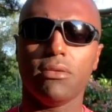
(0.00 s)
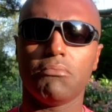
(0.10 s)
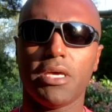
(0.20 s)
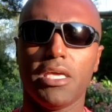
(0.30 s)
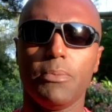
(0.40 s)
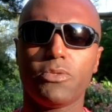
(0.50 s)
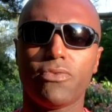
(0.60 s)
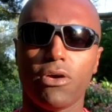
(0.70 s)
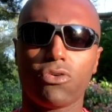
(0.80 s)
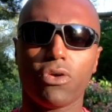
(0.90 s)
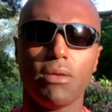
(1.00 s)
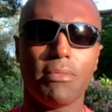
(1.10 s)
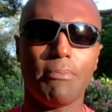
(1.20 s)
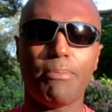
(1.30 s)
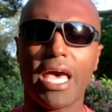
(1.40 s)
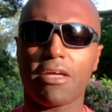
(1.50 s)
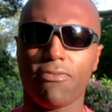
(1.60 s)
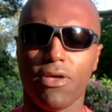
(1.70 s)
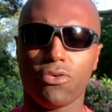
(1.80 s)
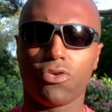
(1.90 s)
my hips felt great, my back
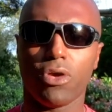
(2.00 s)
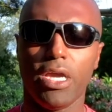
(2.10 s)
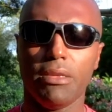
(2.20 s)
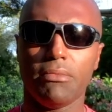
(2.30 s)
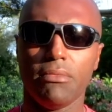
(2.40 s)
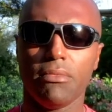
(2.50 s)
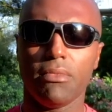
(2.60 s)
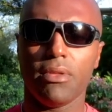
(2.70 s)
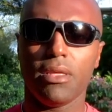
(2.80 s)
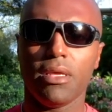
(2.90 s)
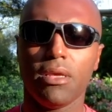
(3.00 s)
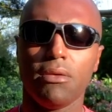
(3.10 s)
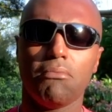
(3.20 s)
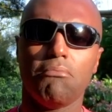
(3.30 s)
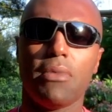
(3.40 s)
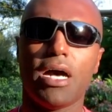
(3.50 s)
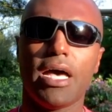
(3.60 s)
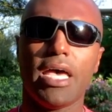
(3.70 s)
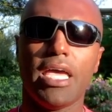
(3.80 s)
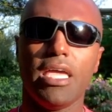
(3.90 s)
felt great,
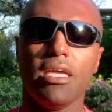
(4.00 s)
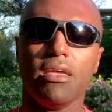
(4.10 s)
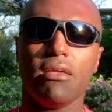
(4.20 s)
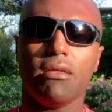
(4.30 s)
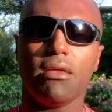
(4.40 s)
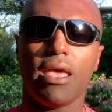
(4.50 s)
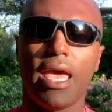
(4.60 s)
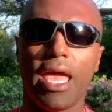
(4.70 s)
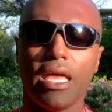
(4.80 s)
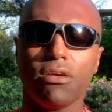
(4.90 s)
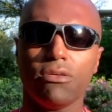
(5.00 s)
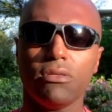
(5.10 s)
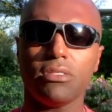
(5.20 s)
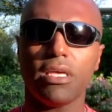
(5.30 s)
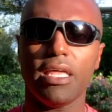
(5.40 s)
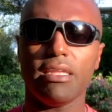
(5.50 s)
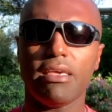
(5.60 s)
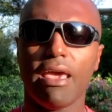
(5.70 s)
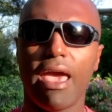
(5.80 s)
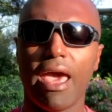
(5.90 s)
my ankles and
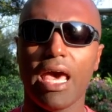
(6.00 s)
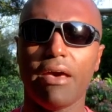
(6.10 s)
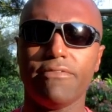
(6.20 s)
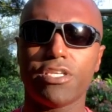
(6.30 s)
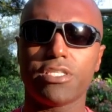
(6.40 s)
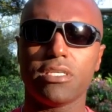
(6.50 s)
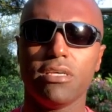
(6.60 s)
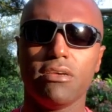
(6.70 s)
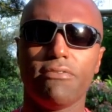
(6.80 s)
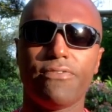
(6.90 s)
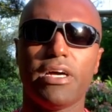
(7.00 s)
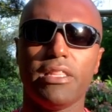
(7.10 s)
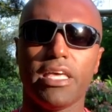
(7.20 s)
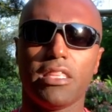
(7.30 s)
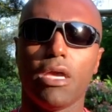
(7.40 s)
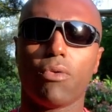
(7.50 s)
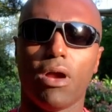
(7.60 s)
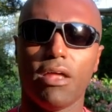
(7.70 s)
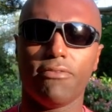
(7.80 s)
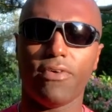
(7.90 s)
calves felt like they were
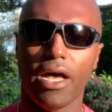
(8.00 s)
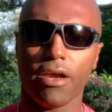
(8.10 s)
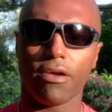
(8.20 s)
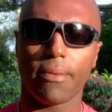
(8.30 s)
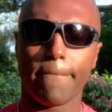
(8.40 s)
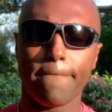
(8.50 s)
on fire.